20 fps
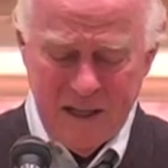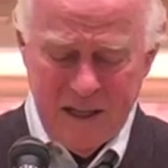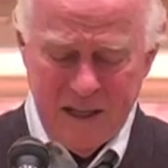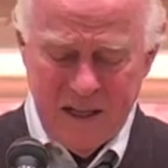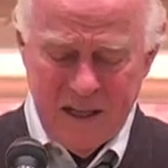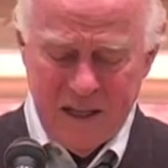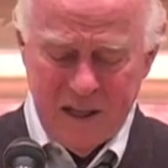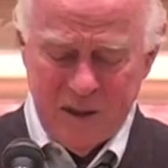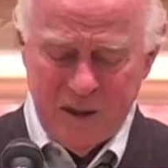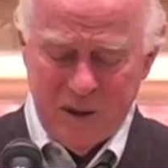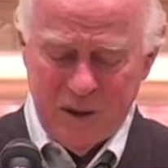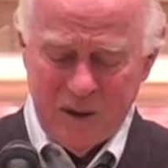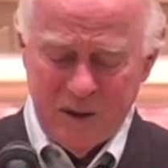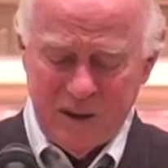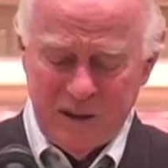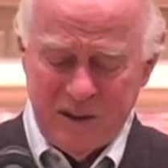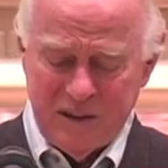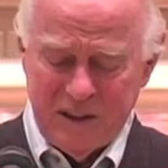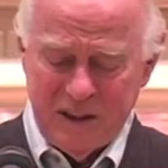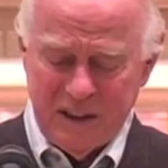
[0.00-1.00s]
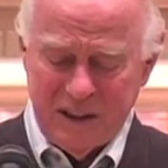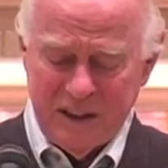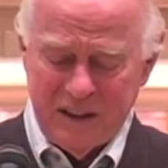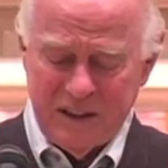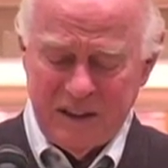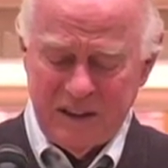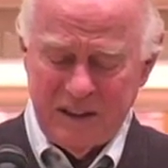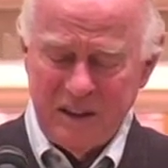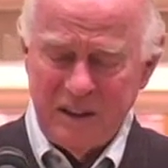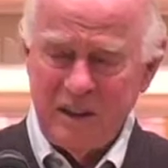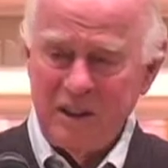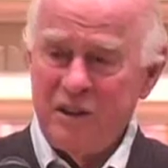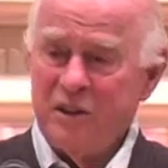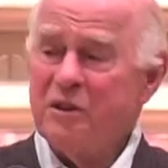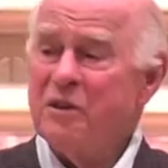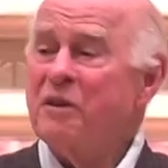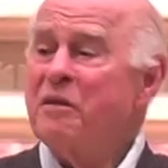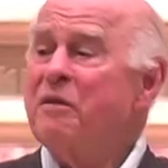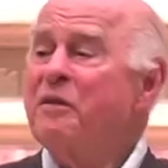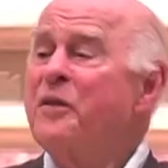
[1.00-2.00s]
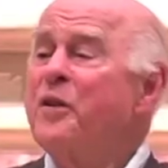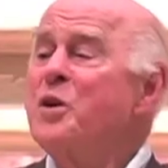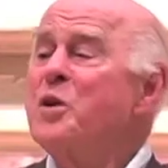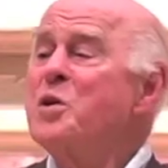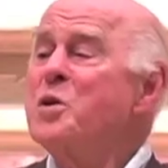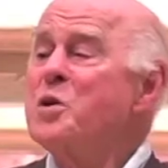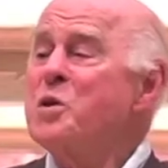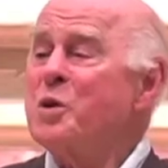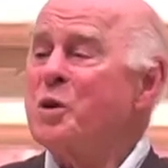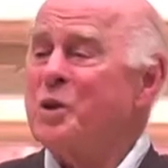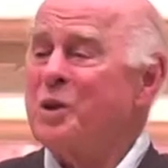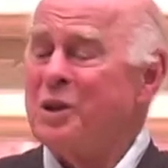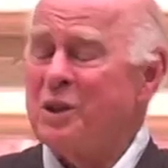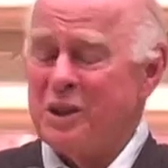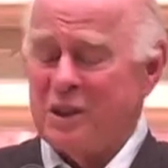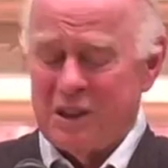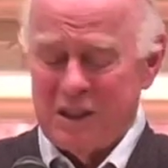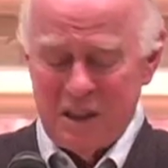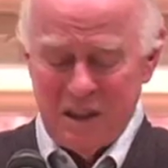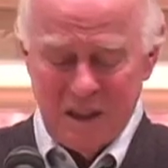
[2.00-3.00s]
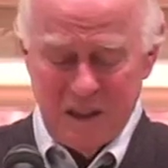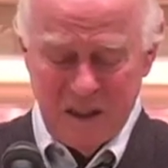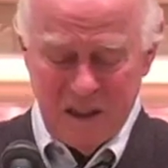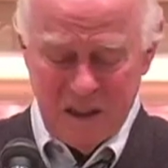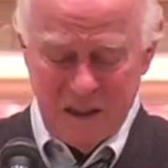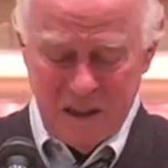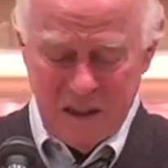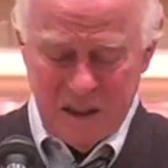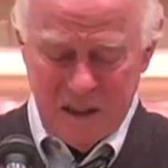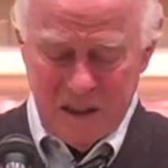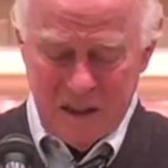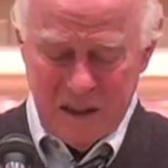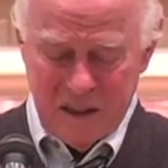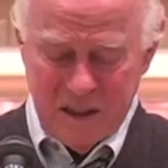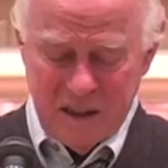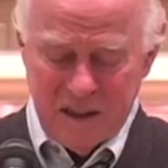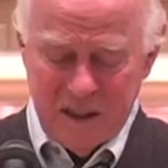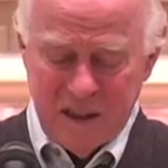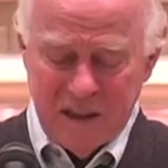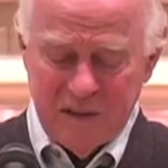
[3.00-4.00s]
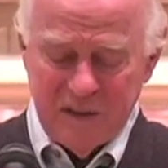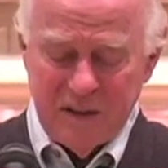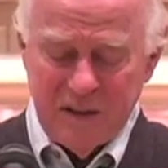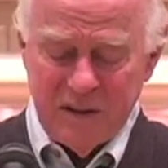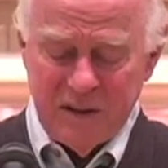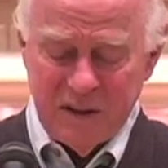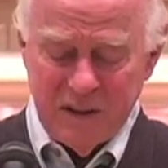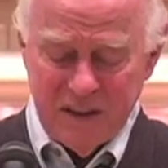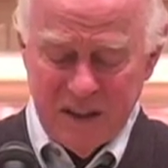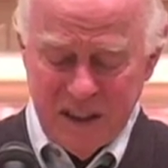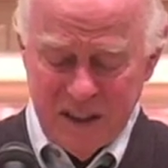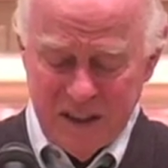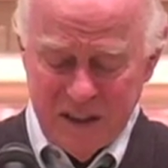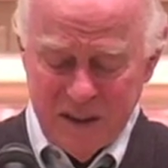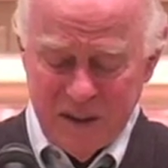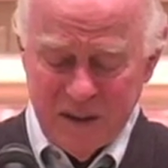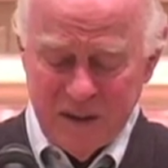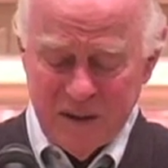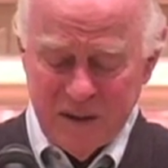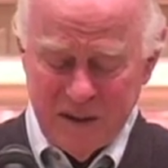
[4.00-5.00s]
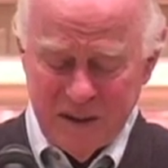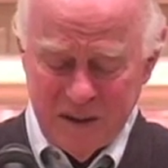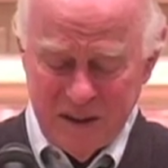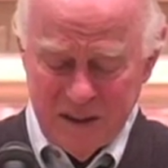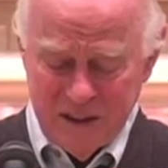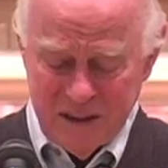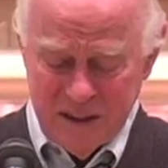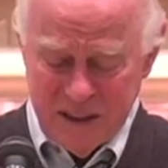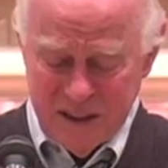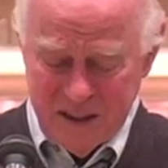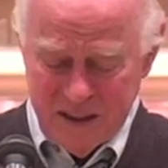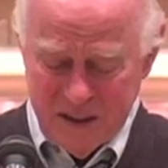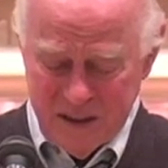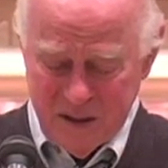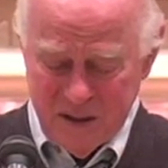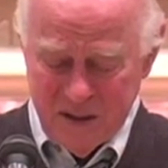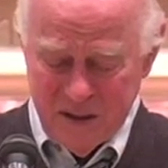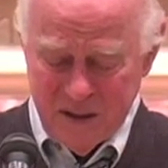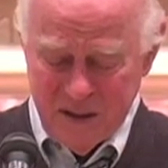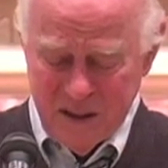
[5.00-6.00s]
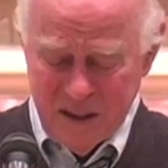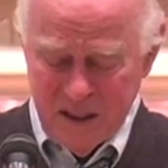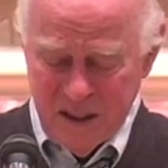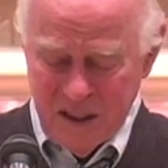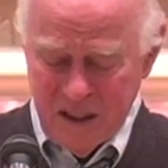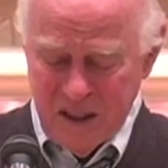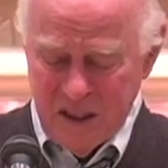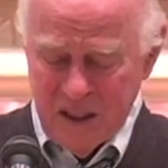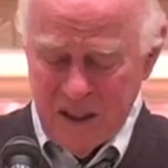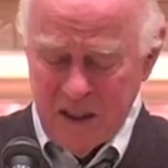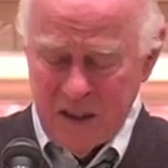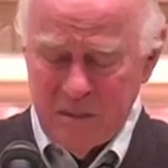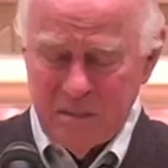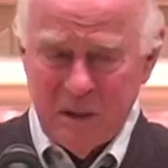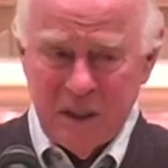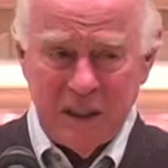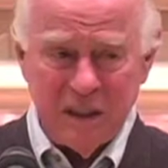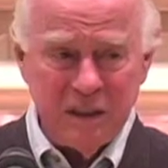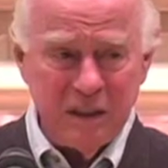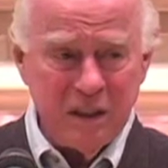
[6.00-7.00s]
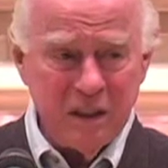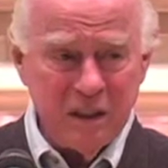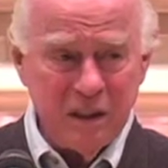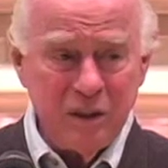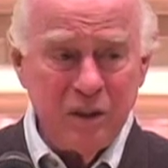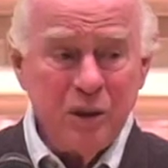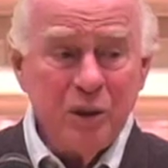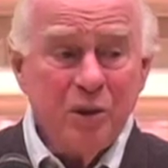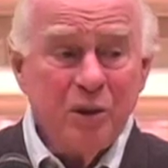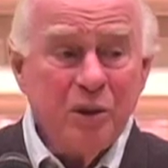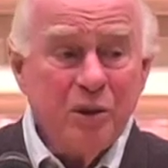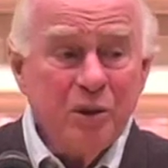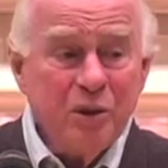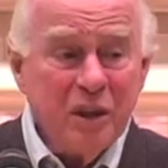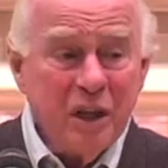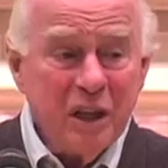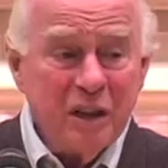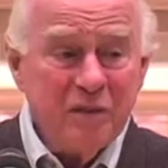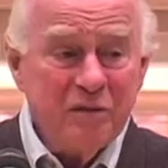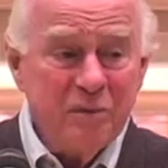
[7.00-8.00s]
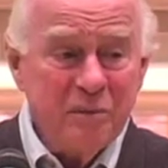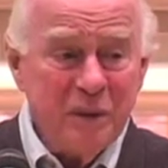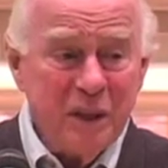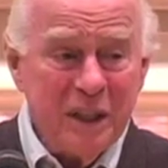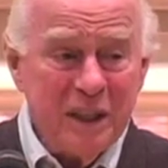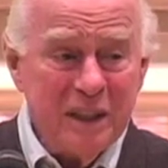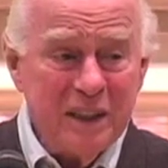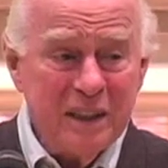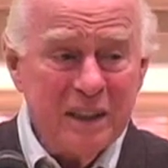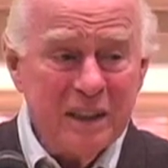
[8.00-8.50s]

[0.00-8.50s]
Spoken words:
And Golda says, you're a fool. And Tevye says, I know. But do you love me?